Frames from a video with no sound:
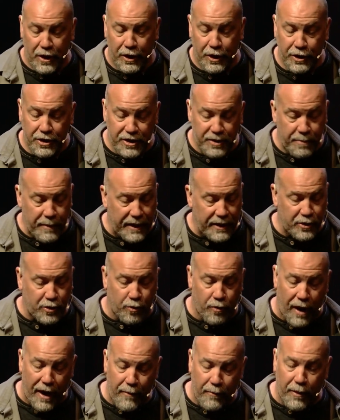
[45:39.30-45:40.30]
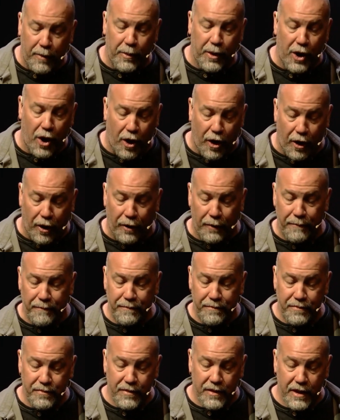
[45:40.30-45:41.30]
you just meet us right where we are
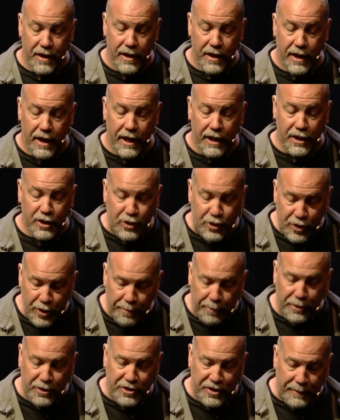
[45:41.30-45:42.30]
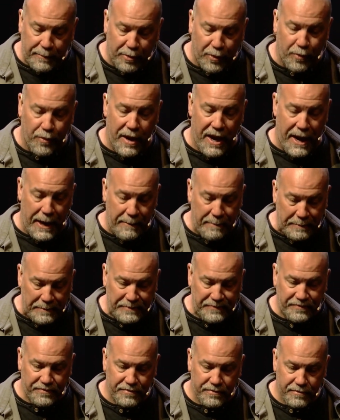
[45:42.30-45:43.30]
in a super simple way.
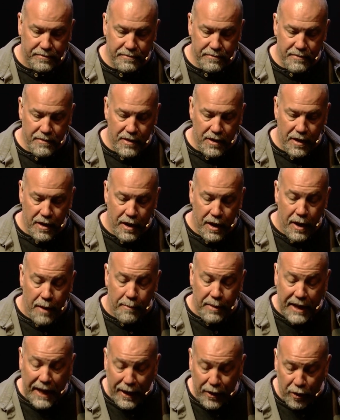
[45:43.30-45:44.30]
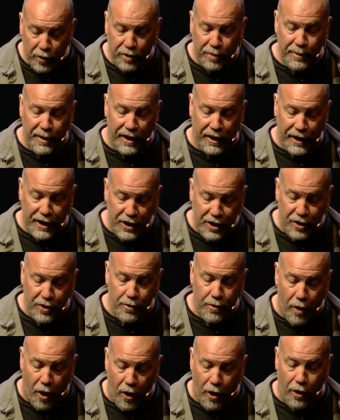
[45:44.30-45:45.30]
But God, ultimately,
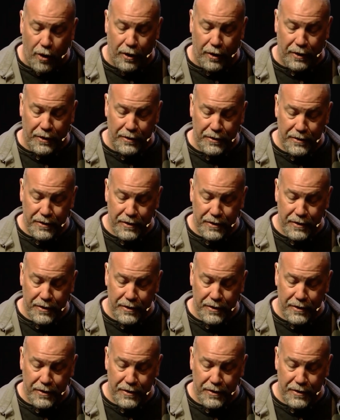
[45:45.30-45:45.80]
you are.